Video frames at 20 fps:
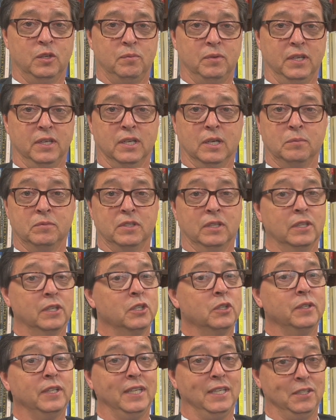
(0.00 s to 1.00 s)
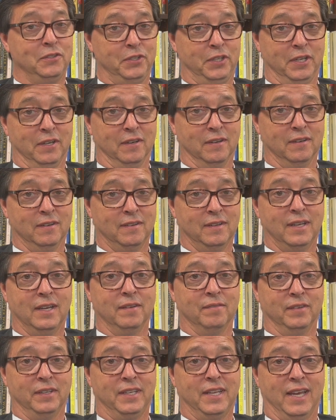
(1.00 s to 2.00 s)
becomes a little easier
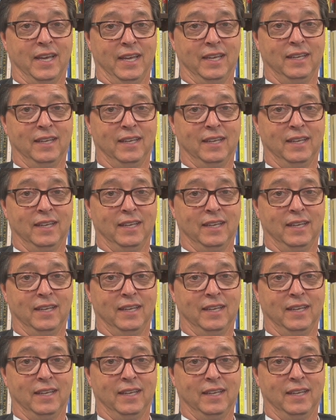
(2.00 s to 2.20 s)
every day.